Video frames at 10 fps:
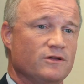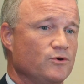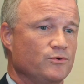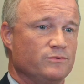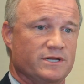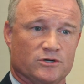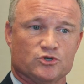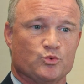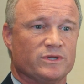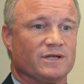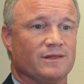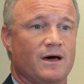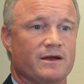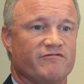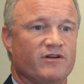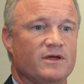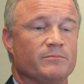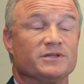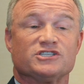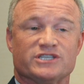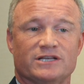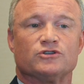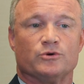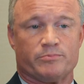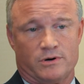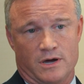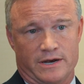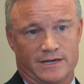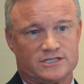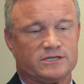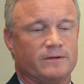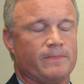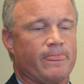who deals with a lot of placental products,